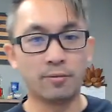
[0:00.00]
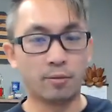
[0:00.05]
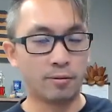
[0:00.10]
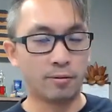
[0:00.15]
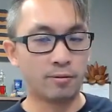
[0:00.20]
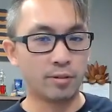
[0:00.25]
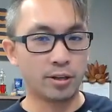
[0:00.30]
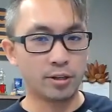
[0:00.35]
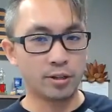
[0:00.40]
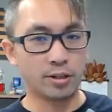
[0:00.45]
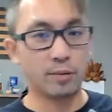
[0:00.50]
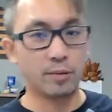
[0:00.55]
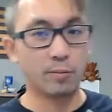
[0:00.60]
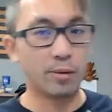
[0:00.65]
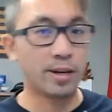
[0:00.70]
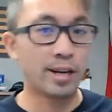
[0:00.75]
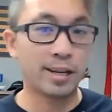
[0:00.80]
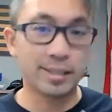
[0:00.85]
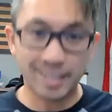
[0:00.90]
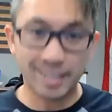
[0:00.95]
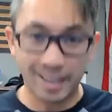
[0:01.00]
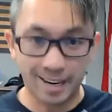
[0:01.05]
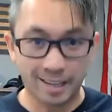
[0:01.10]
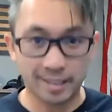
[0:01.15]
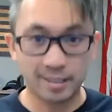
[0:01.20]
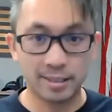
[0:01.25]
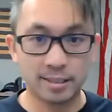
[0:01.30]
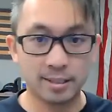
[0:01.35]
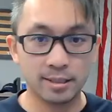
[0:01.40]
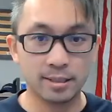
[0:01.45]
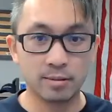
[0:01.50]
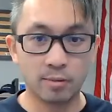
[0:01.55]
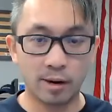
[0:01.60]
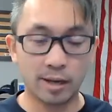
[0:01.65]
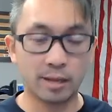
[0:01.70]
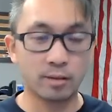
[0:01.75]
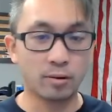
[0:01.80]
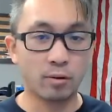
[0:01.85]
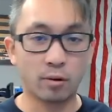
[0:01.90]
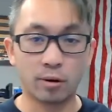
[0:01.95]
for inflation, it went down to 8,
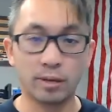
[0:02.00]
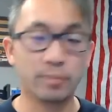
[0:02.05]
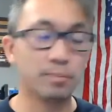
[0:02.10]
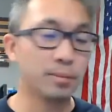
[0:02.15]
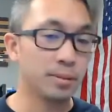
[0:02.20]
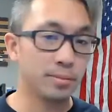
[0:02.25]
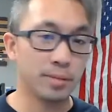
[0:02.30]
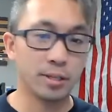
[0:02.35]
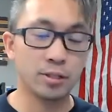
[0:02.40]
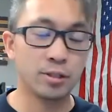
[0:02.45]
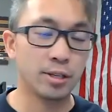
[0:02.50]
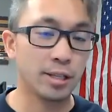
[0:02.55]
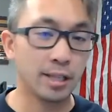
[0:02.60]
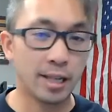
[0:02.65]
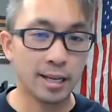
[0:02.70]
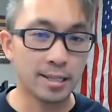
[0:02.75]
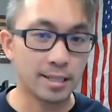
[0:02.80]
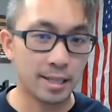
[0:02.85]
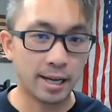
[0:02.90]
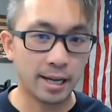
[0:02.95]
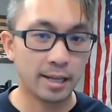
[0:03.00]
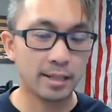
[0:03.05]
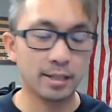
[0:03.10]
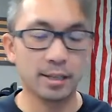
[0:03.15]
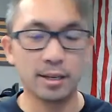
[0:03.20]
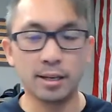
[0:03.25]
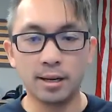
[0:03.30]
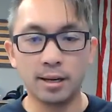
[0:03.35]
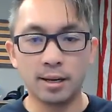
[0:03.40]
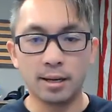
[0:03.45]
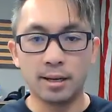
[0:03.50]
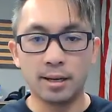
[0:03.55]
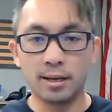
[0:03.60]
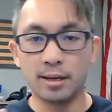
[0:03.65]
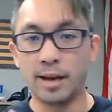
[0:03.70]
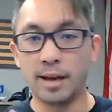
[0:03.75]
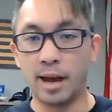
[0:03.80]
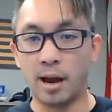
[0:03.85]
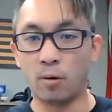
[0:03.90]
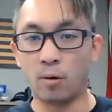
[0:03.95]
right? Or potentially less than 8.
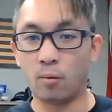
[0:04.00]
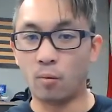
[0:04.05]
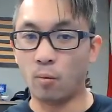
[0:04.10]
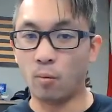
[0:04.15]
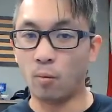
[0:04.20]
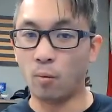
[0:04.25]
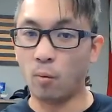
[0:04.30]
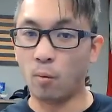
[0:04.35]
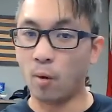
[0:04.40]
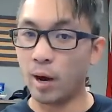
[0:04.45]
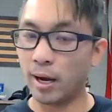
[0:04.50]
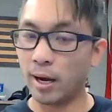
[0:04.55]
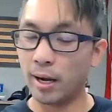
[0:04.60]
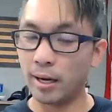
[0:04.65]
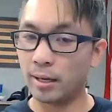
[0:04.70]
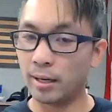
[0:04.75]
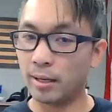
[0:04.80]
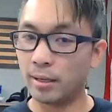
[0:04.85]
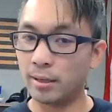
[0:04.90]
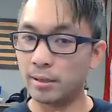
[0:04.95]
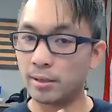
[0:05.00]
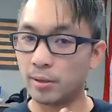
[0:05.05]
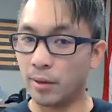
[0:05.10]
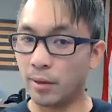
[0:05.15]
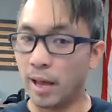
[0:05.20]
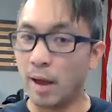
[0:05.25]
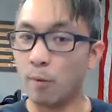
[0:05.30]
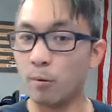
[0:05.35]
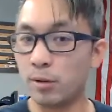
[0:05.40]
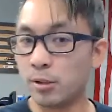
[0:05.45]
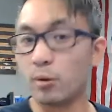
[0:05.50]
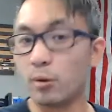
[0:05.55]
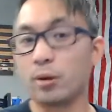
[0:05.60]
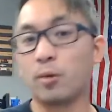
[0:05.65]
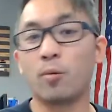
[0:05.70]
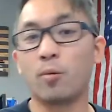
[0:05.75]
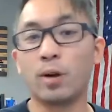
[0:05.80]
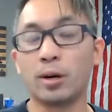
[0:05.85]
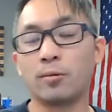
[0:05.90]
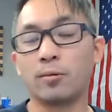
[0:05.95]
Now, why? So that was only
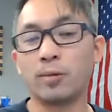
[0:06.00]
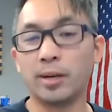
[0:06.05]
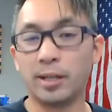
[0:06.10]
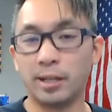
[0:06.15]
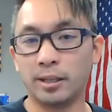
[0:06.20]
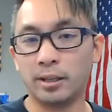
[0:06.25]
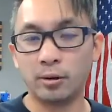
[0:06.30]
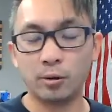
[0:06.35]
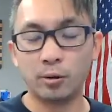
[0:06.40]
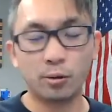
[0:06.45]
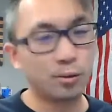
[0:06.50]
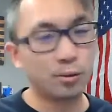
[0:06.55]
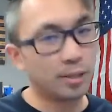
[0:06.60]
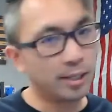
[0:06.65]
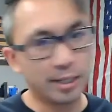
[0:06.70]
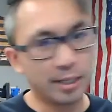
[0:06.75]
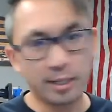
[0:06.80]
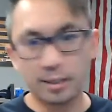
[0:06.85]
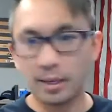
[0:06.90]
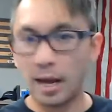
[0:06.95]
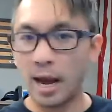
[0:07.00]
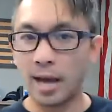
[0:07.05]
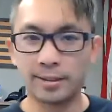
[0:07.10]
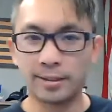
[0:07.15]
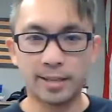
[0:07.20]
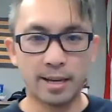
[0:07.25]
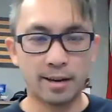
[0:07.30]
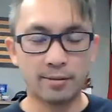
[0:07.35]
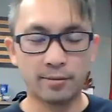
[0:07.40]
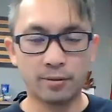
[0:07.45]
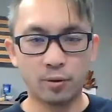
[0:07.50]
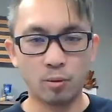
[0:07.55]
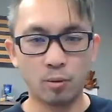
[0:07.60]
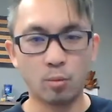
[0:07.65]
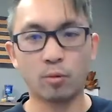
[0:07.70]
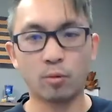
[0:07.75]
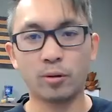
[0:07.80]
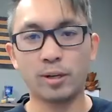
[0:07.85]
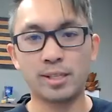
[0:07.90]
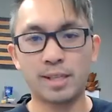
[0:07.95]
one reading, though. You need to have a few
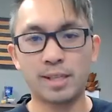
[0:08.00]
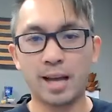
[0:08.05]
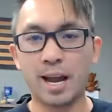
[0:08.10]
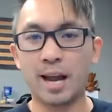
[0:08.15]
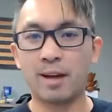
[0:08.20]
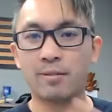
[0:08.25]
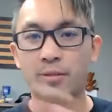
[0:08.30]
more readings